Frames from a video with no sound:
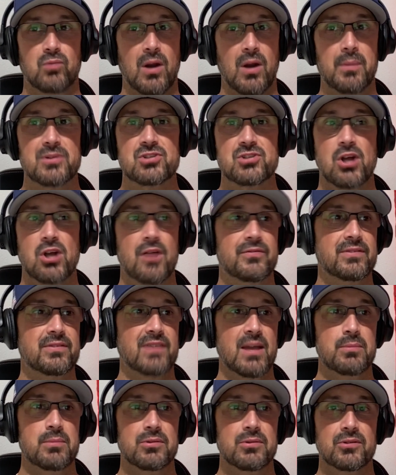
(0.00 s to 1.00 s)
Robert's off the
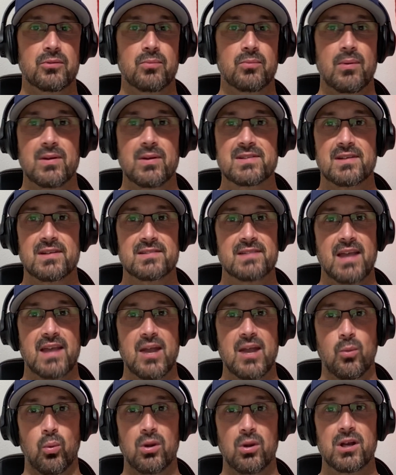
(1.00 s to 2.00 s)
table and the White Sox say,
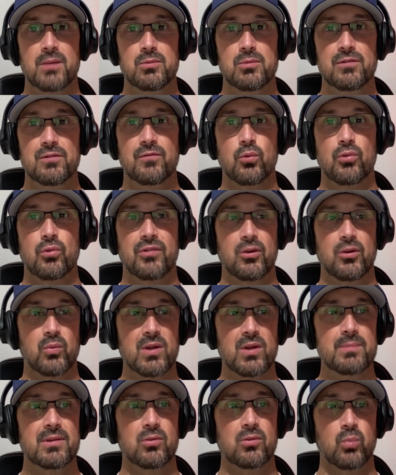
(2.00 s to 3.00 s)
hey, we're going to move forward with our
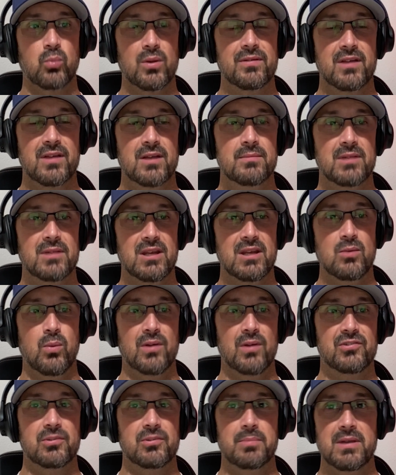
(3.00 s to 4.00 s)
rebuild with him and he
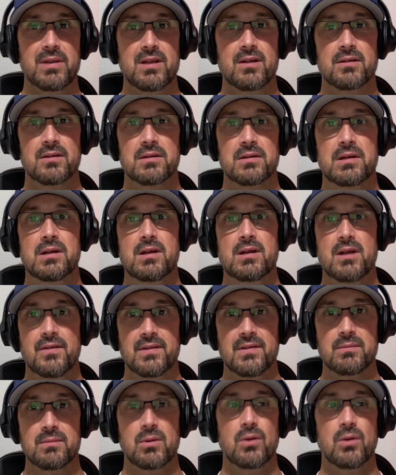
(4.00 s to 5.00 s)
wants to be here,
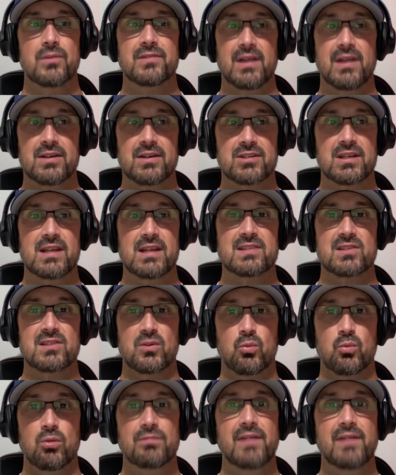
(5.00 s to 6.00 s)
I think Mullins actually gets a
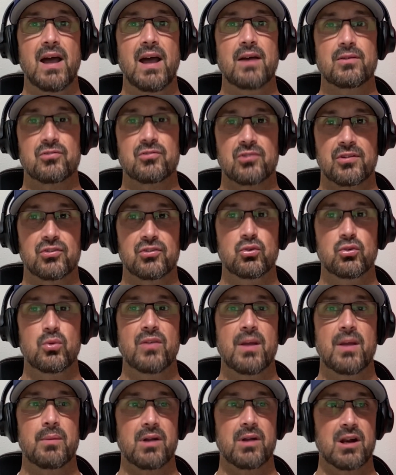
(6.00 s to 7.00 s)
little more value. So the 2
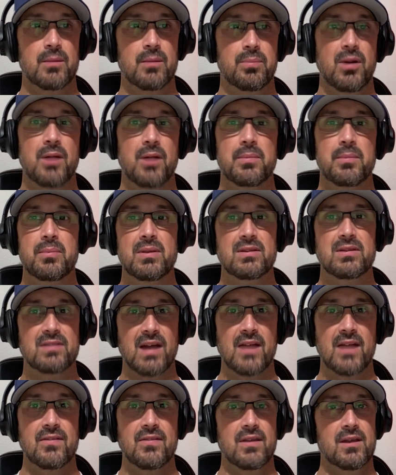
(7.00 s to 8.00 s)
of them are going to probably be
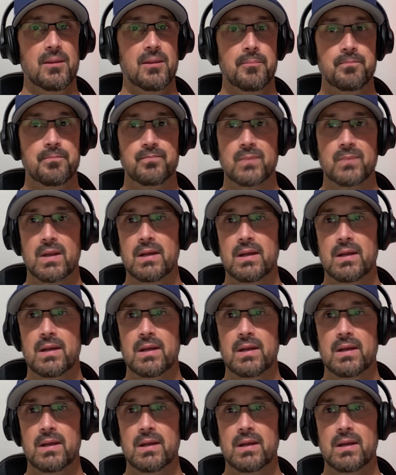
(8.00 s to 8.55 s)
tied at the hip.